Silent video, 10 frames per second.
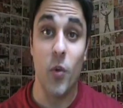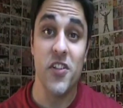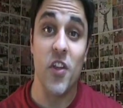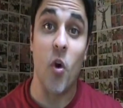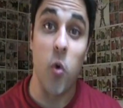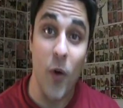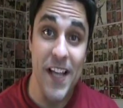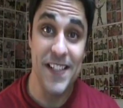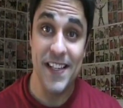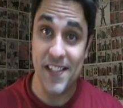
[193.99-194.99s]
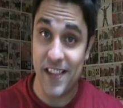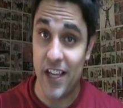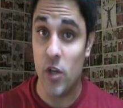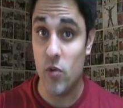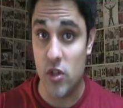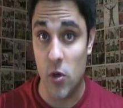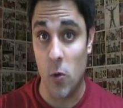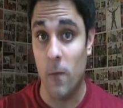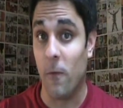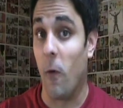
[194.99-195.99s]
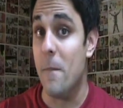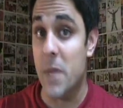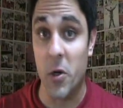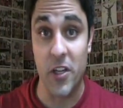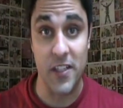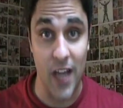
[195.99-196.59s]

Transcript: what is the craziest thing you would do for a million